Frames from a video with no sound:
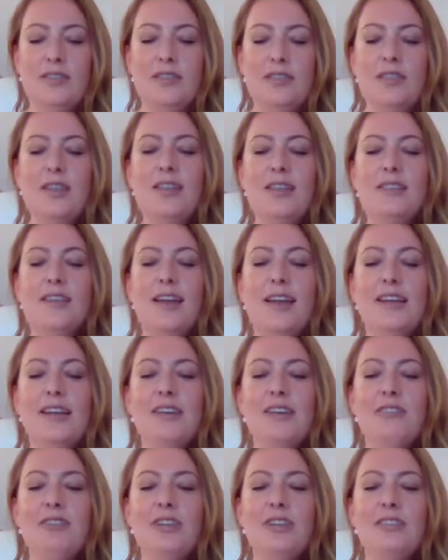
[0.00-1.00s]
to these
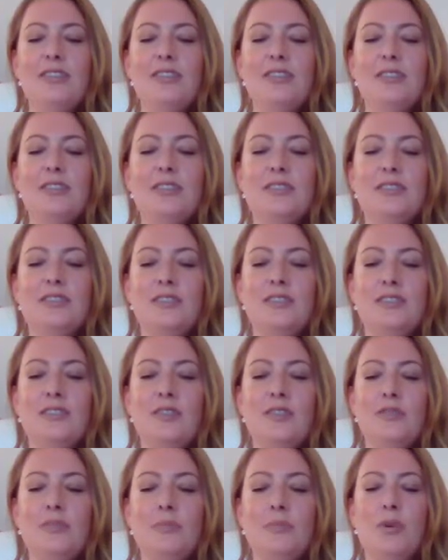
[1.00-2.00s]
areas,
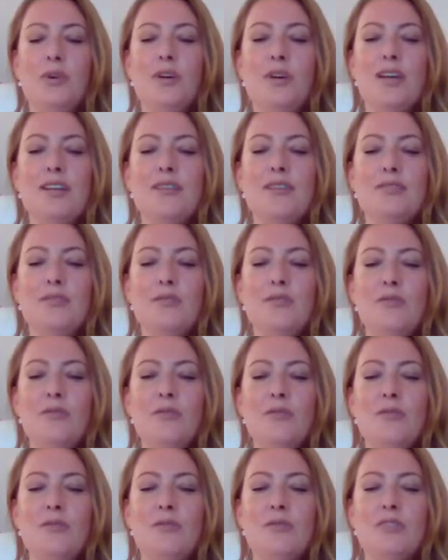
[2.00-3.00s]
pockets of
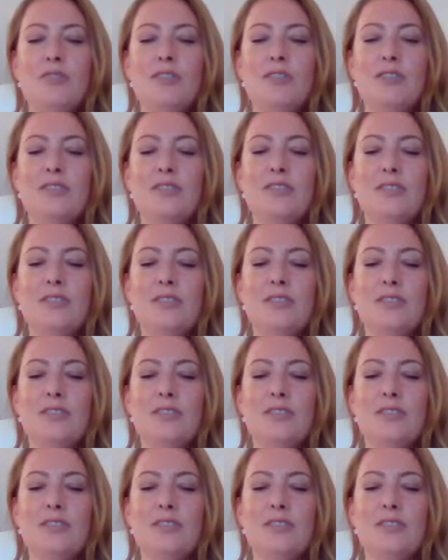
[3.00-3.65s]
your aura,